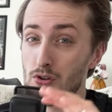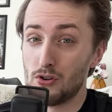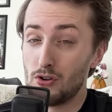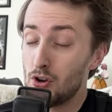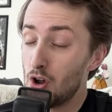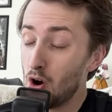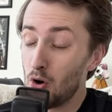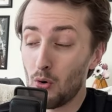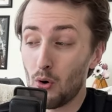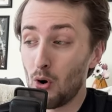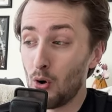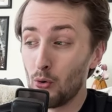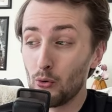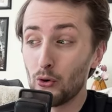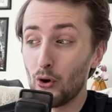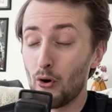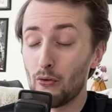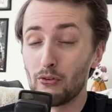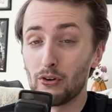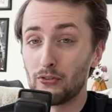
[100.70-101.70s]
no
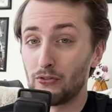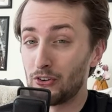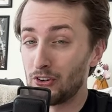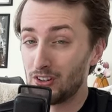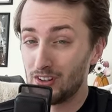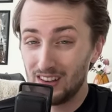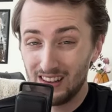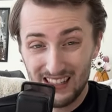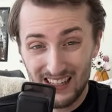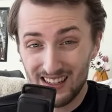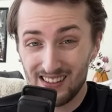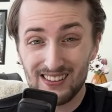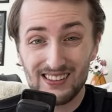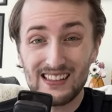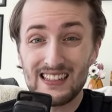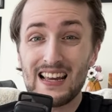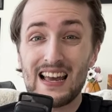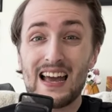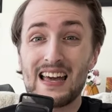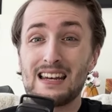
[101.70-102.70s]
holdover for
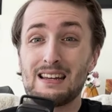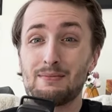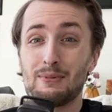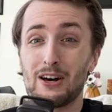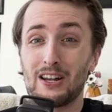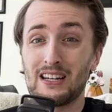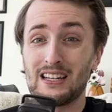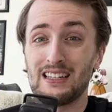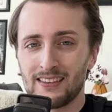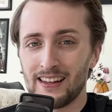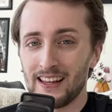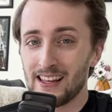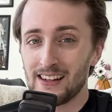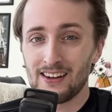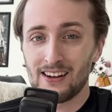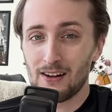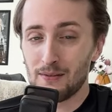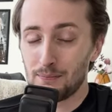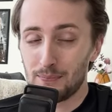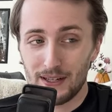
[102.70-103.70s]
literally anybody. They
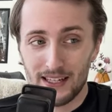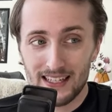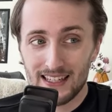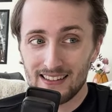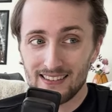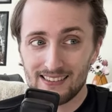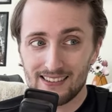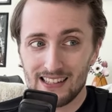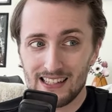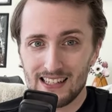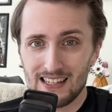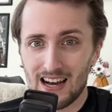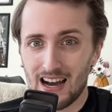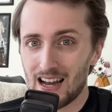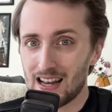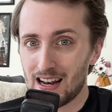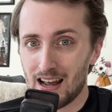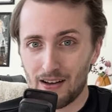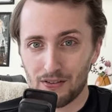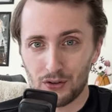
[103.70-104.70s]
ended up beating
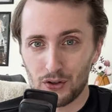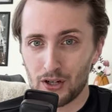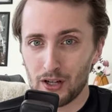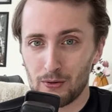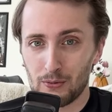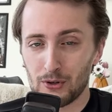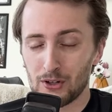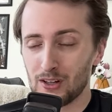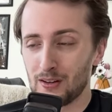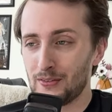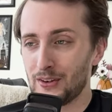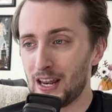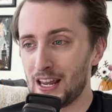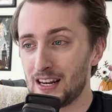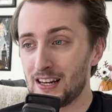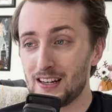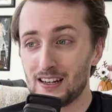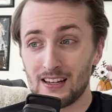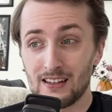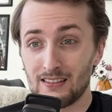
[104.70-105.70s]
C9 after they were
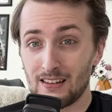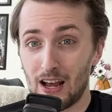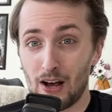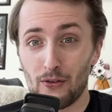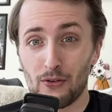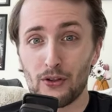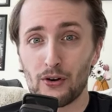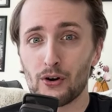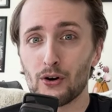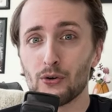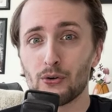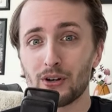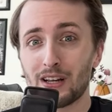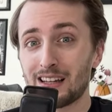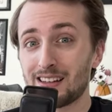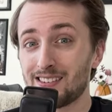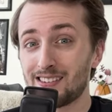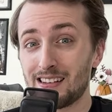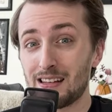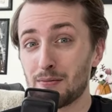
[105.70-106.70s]
eliminated and held their own
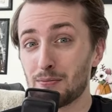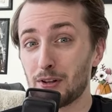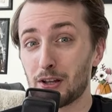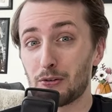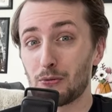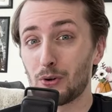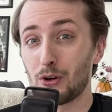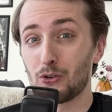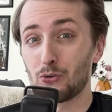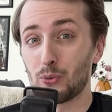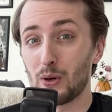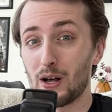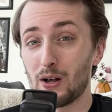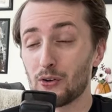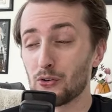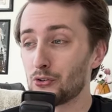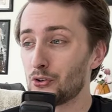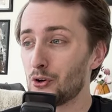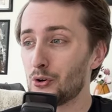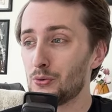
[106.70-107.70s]
against Team Liquid as well.
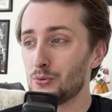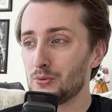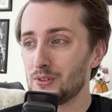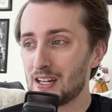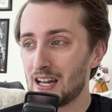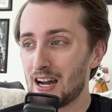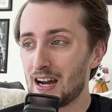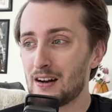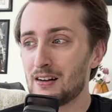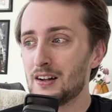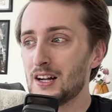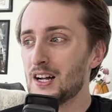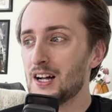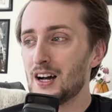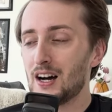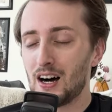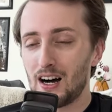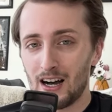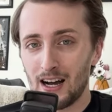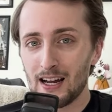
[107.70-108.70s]
So yeah,
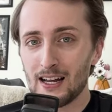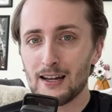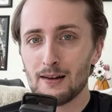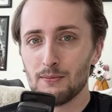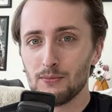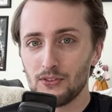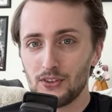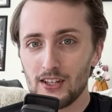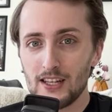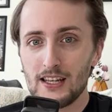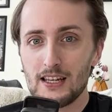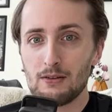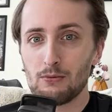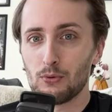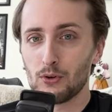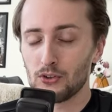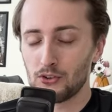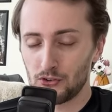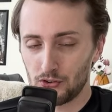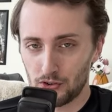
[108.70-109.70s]
IMT
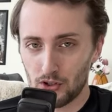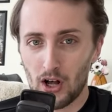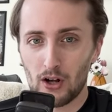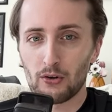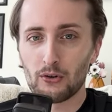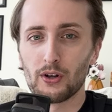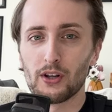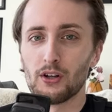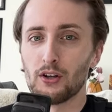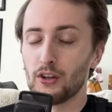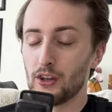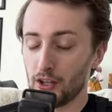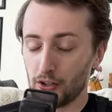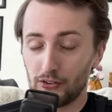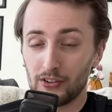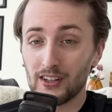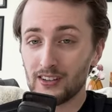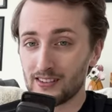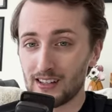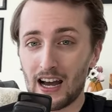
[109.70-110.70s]
was solid
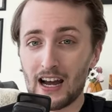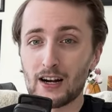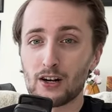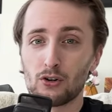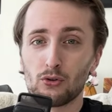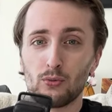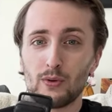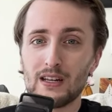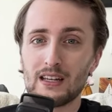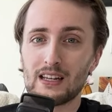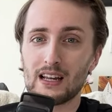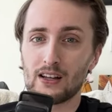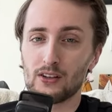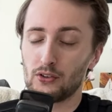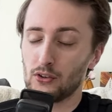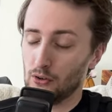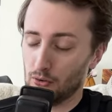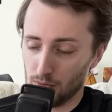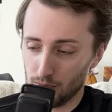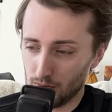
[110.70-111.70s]
this entire weekend.
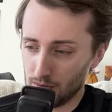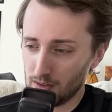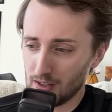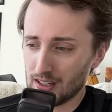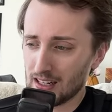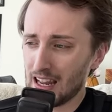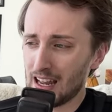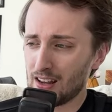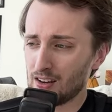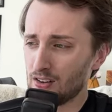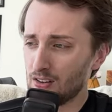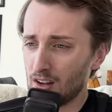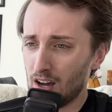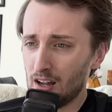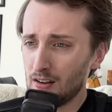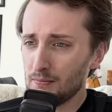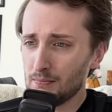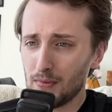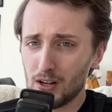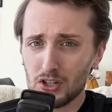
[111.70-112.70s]
So again,
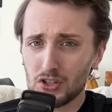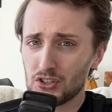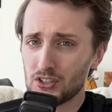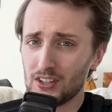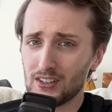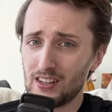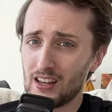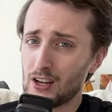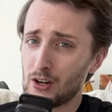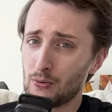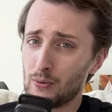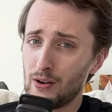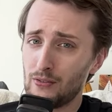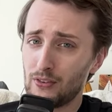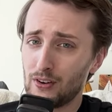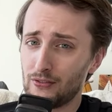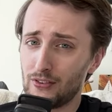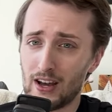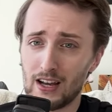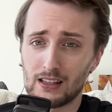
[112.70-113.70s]
not much to take away from
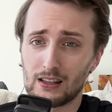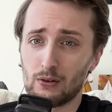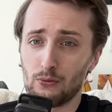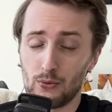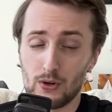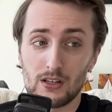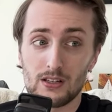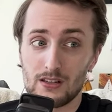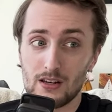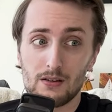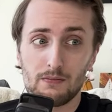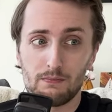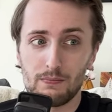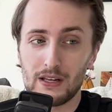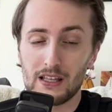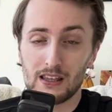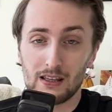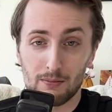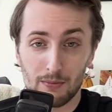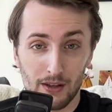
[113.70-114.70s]
the fact that we did
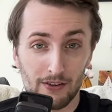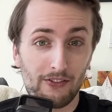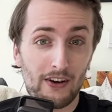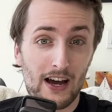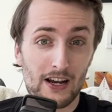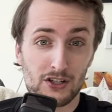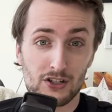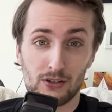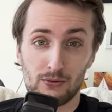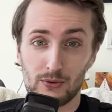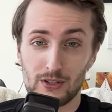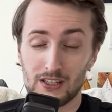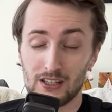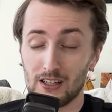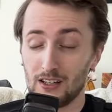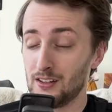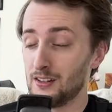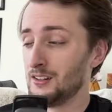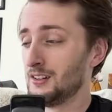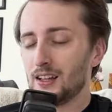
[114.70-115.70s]
beat them in the fashion that we
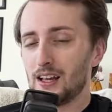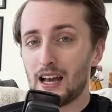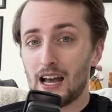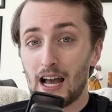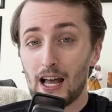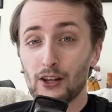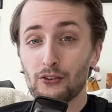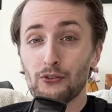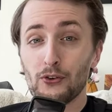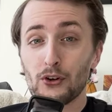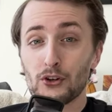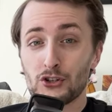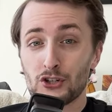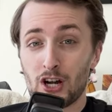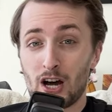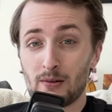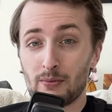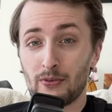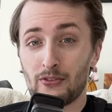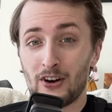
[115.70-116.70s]
did. As for the
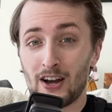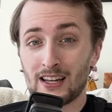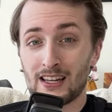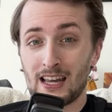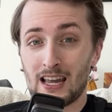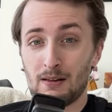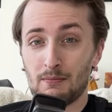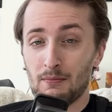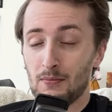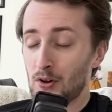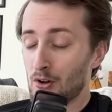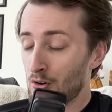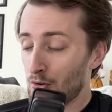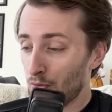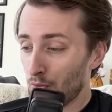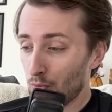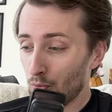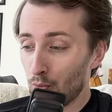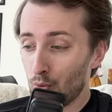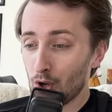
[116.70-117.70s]
Shopify game,
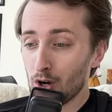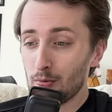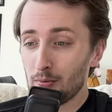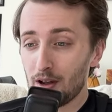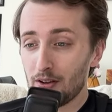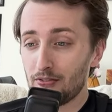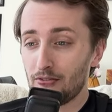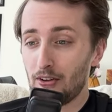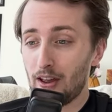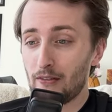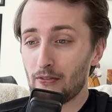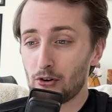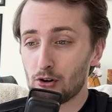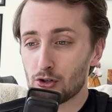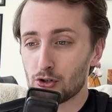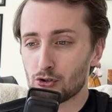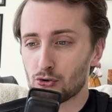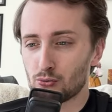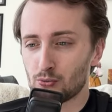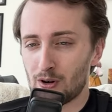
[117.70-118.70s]
one of my
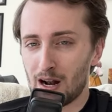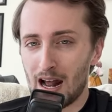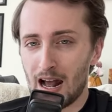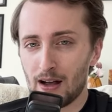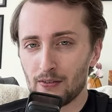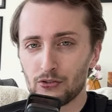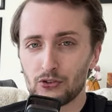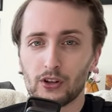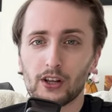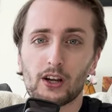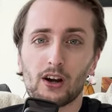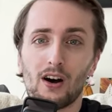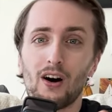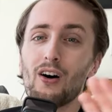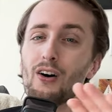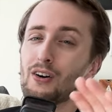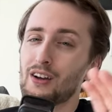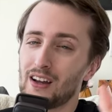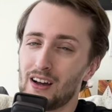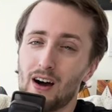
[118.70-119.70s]
favorite drafts, like,
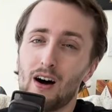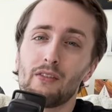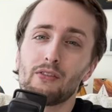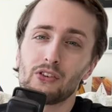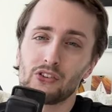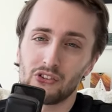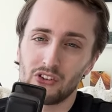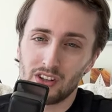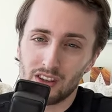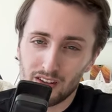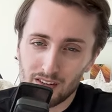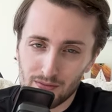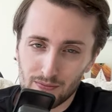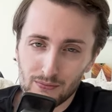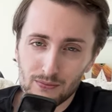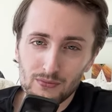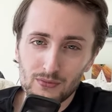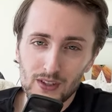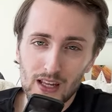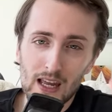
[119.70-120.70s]
okay, obviously the
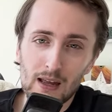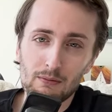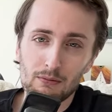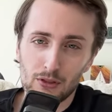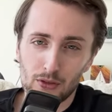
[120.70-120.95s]
game